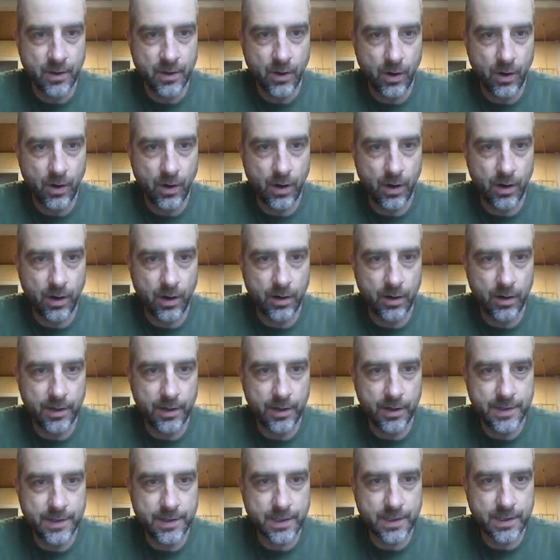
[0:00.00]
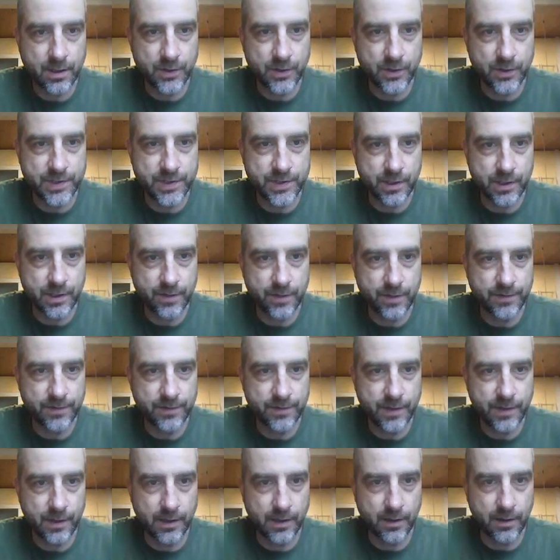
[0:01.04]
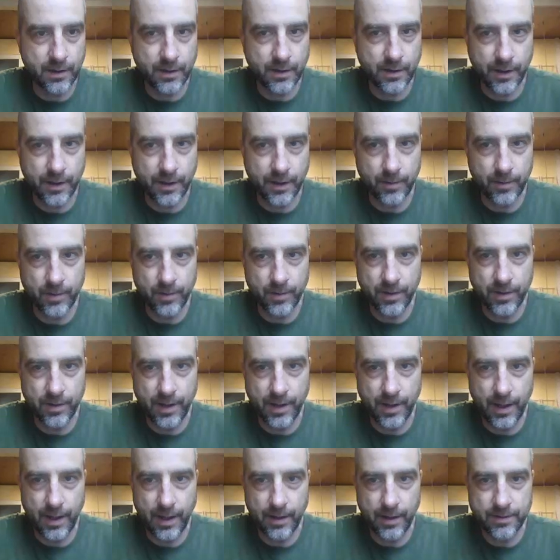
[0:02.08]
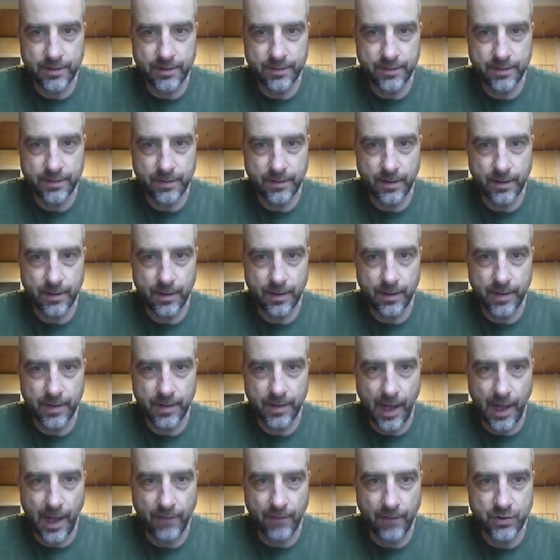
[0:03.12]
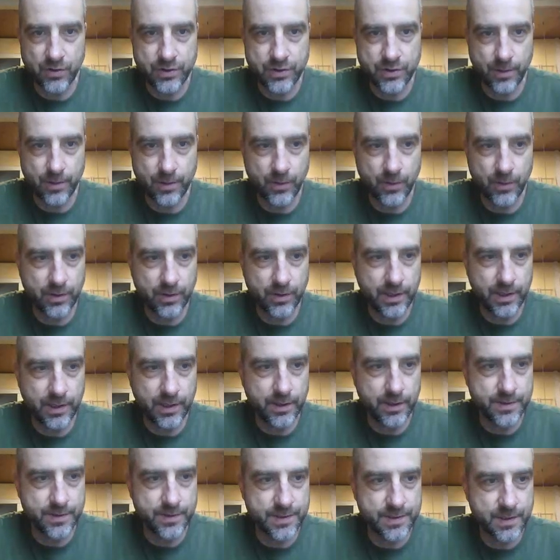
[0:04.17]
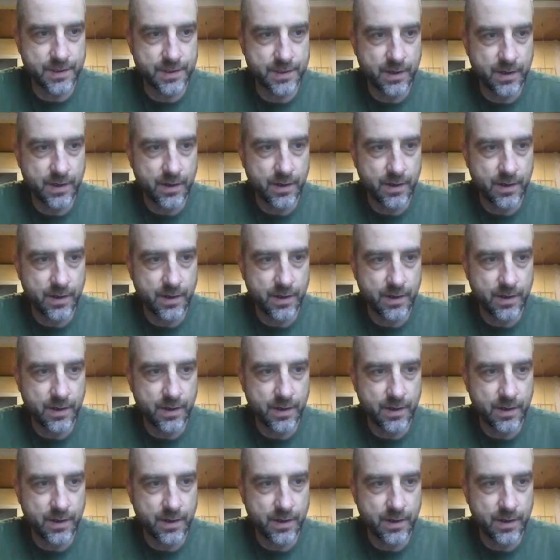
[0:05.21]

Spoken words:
Or is it close enough that they can claim that the average number is